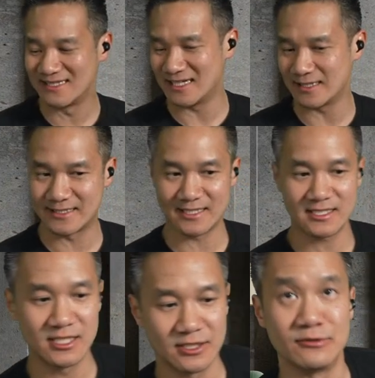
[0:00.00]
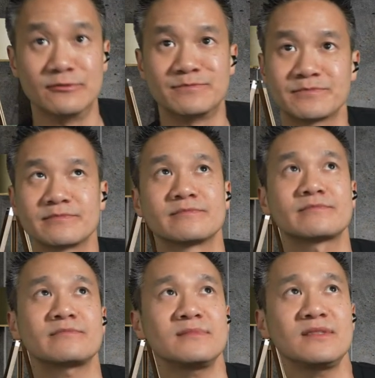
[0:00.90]
Delta 2.
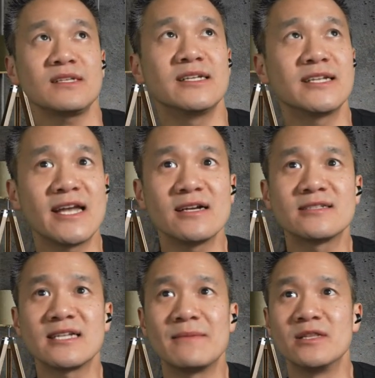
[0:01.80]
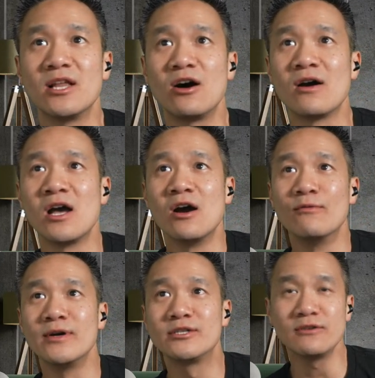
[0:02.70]
In the carousel down below,
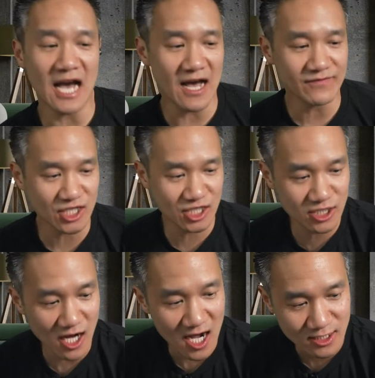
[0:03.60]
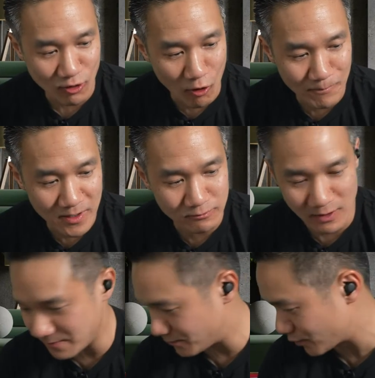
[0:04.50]
we do have the Shokz Open
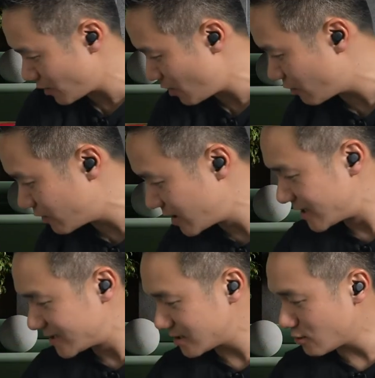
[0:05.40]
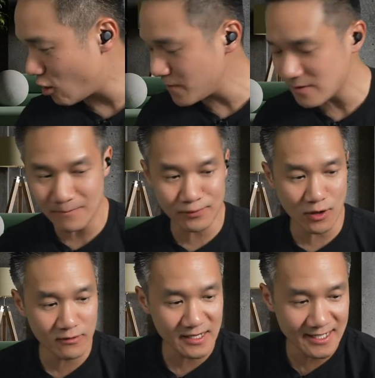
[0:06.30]
Run Pro. Now the Open Run
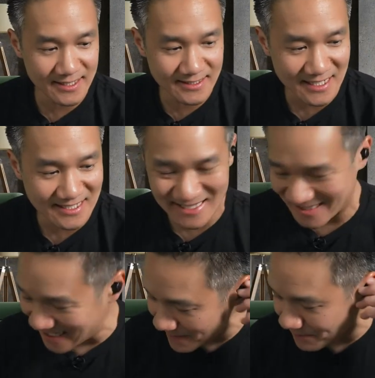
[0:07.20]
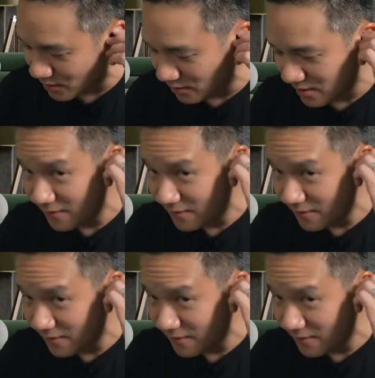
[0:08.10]
Pro is a staple